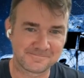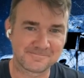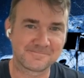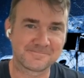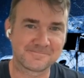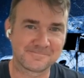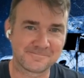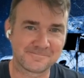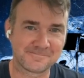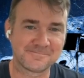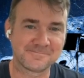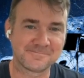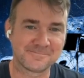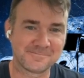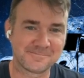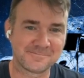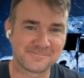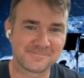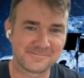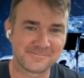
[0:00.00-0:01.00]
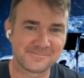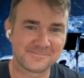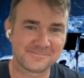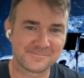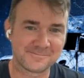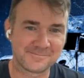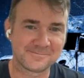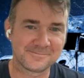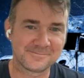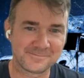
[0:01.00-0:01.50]

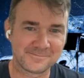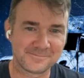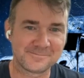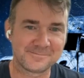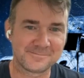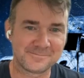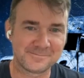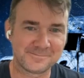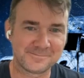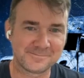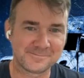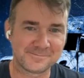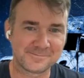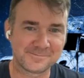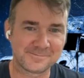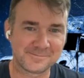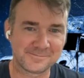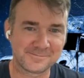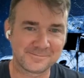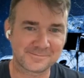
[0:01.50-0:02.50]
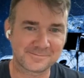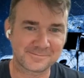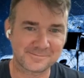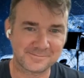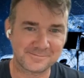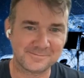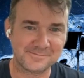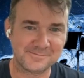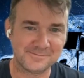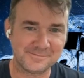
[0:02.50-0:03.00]

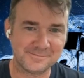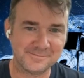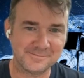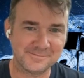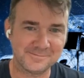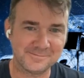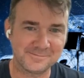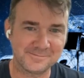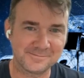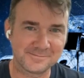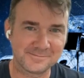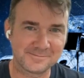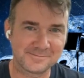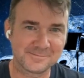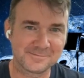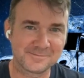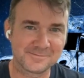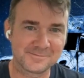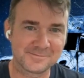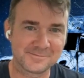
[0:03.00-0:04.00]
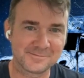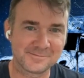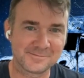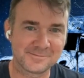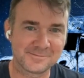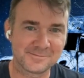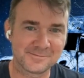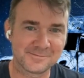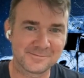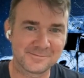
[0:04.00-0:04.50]

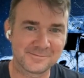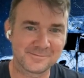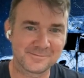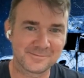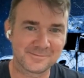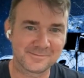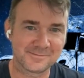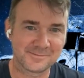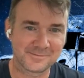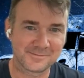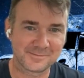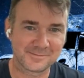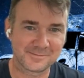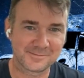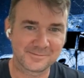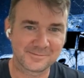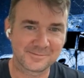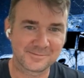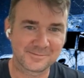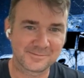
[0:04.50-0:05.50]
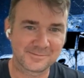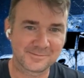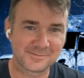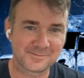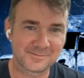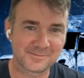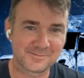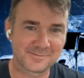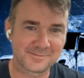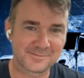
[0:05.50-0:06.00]

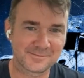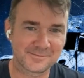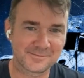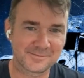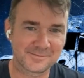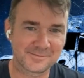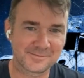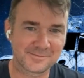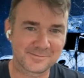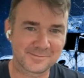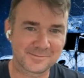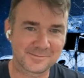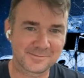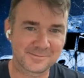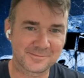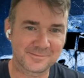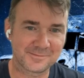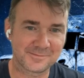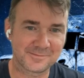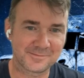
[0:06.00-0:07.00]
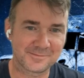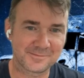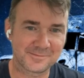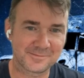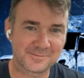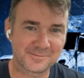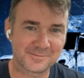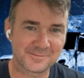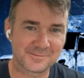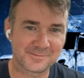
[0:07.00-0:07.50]
(silent)